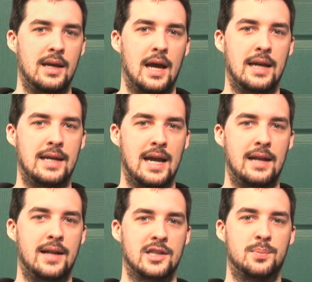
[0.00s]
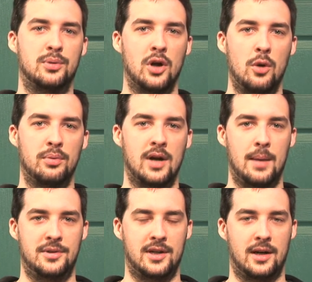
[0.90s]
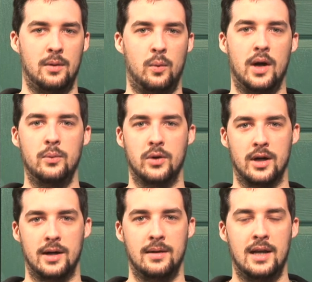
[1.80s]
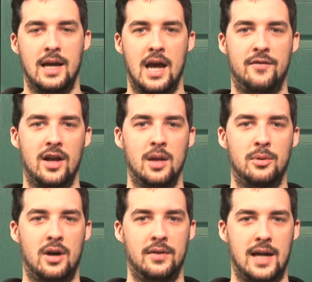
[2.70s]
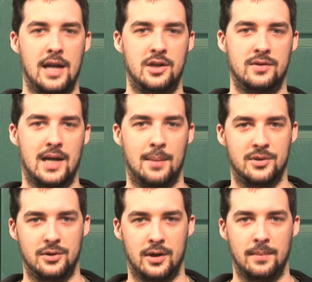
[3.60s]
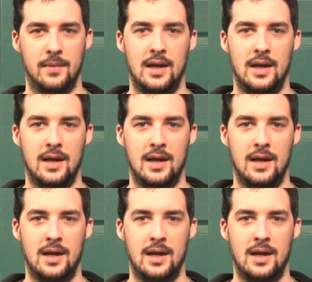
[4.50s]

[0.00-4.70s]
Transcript: Again, that's ProPrompter, one word, available on the iTunes App Store.